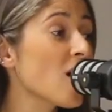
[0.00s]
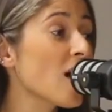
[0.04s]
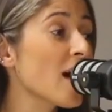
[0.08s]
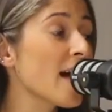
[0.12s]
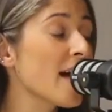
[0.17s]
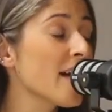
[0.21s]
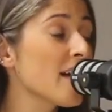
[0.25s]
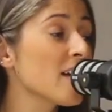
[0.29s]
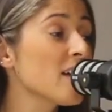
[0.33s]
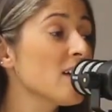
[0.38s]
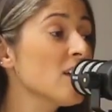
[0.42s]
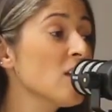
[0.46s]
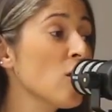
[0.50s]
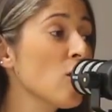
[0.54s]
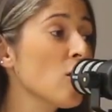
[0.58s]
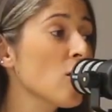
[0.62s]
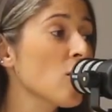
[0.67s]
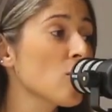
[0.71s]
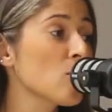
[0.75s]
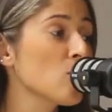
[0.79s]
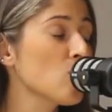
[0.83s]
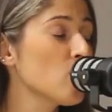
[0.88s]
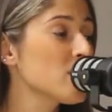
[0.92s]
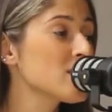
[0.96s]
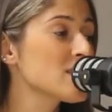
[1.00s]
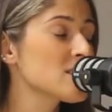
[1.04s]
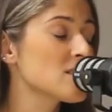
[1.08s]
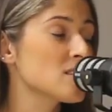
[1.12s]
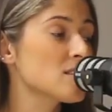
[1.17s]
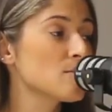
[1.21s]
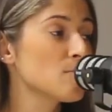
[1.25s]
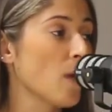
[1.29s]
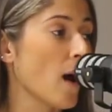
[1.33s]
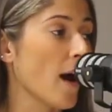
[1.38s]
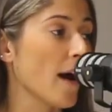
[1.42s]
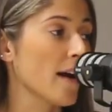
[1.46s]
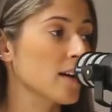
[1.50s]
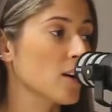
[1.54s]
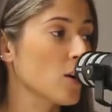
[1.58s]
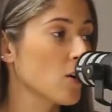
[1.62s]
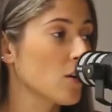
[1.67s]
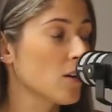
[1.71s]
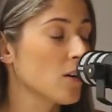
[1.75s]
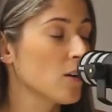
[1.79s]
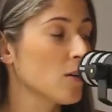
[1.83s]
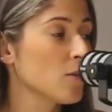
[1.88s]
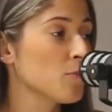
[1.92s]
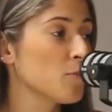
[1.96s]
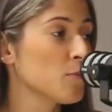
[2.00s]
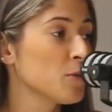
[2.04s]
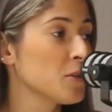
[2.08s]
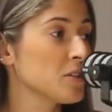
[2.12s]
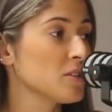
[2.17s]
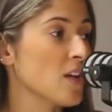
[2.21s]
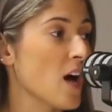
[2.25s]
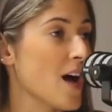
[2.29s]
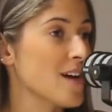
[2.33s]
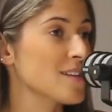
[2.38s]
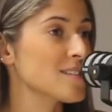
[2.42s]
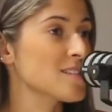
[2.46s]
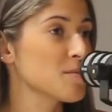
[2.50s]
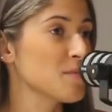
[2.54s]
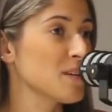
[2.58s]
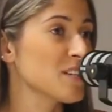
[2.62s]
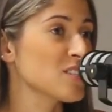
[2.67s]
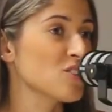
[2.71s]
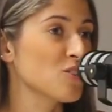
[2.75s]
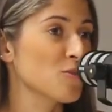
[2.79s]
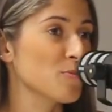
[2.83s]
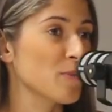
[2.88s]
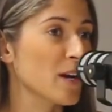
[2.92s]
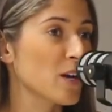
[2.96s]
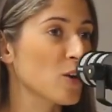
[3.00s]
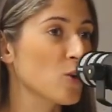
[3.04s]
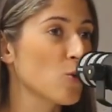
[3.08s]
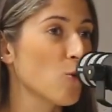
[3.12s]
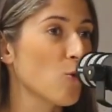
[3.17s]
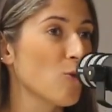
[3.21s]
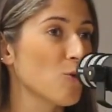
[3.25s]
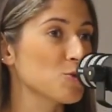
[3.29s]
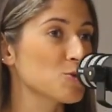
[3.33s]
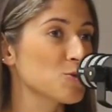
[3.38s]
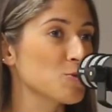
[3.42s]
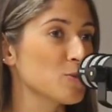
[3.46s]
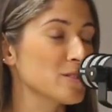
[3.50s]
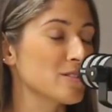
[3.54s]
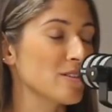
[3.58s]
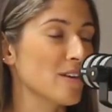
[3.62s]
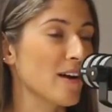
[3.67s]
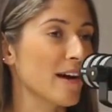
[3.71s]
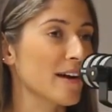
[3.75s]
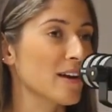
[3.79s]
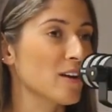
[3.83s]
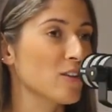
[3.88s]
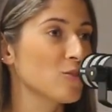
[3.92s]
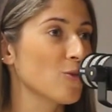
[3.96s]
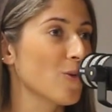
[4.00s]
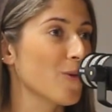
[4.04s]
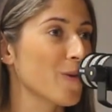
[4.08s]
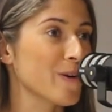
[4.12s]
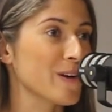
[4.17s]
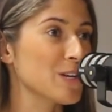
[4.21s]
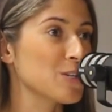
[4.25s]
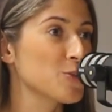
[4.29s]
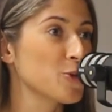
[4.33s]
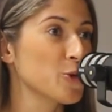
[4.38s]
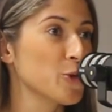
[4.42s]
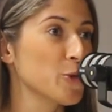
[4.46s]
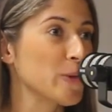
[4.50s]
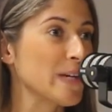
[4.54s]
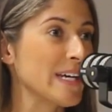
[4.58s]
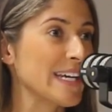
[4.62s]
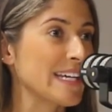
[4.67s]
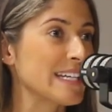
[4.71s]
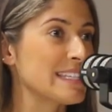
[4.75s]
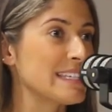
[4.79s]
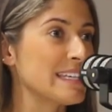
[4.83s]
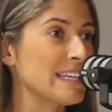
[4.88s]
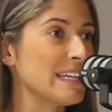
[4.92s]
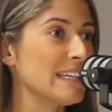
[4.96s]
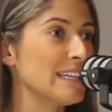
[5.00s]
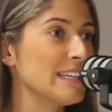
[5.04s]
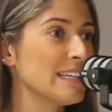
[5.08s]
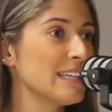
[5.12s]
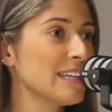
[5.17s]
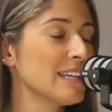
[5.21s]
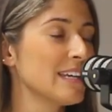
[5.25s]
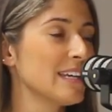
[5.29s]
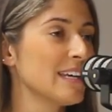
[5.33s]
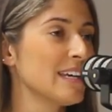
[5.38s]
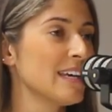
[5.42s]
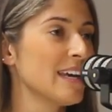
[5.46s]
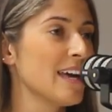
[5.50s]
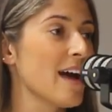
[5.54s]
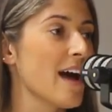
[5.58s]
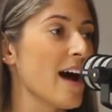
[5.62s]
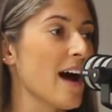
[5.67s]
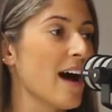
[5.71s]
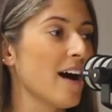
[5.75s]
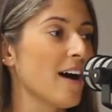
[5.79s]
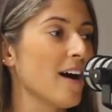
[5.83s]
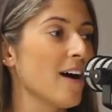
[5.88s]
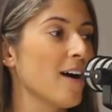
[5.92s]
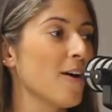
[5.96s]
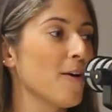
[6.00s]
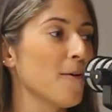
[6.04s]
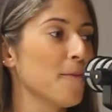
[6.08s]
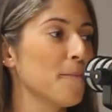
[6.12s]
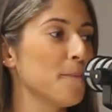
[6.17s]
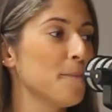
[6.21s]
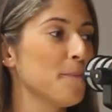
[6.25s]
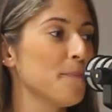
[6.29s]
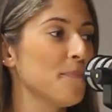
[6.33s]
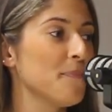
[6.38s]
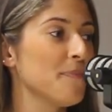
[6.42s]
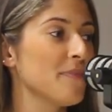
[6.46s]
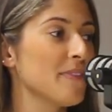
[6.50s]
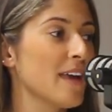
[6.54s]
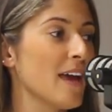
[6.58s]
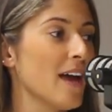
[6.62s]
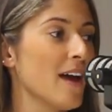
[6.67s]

I was the last semester of my course was like already 2 weeks in, and